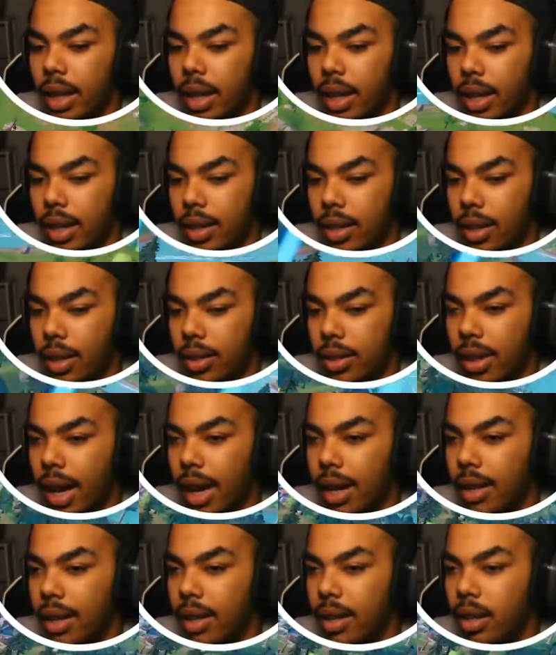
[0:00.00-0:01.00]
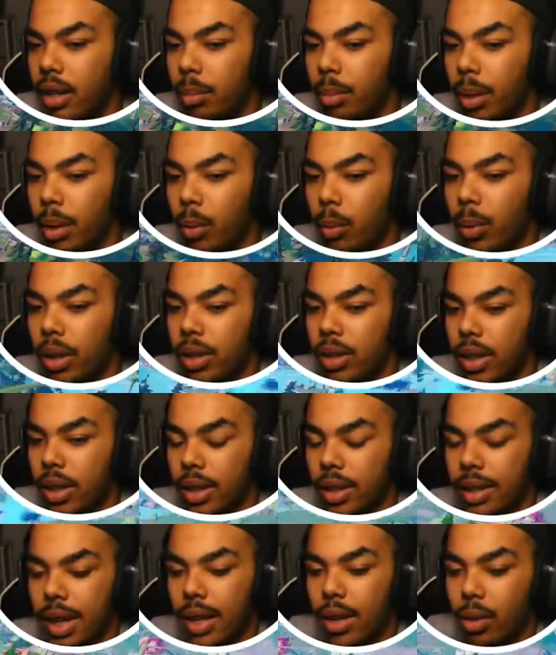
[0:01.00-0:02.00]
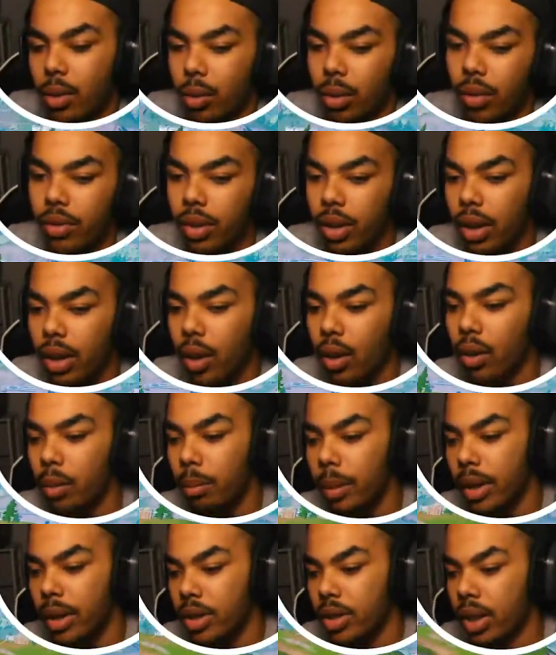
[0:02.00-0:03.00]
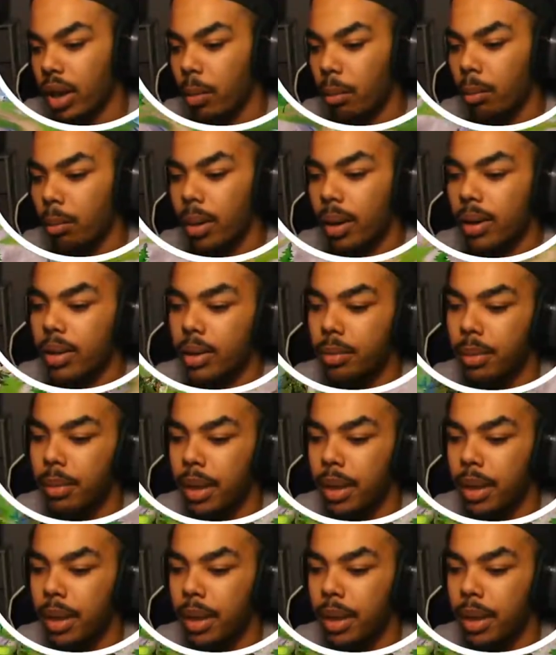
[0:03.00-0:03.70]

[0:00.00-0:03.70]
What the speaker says: He starts acting a little bit weird, so I decided to rift to go to make sure I don't burn too many